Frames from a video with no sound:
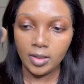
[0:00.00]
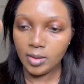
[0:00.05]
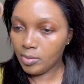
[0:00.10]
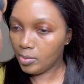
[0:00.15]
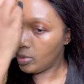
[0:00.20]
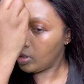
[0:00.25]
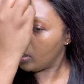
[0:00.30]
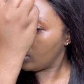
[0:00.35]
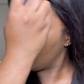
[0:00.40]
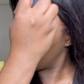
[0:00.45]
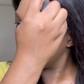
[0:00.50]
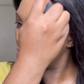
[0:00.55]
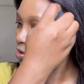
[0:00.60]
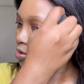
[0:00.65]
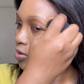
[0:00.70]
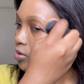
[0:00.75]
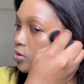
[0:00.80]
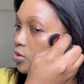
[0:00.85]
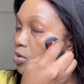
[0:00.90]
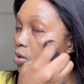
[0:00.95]
because
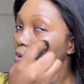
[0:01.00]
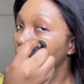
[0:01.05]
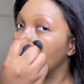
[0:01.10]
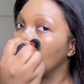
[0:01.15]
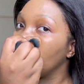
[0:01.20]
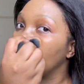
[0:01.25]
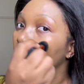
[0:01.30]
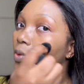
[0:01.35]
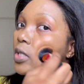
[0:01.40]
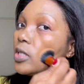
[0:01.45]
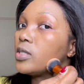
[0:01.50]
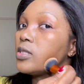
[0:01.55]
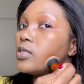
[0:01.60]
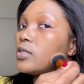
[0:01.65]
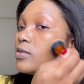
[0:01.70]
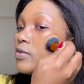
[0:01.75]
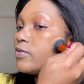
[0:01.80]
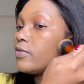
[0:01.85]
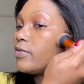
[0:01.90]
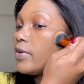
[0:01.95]
you don't
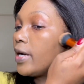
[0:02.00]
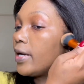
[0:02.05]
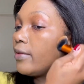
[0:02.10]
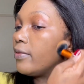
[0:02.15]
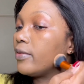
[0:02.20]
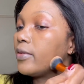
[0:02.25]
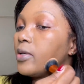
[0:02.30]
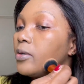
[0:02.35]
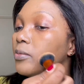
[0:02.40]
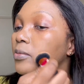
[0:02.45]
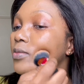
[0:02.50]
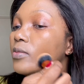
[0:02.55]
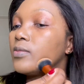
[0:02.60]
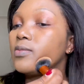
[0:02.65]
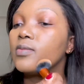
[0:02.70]
always find them,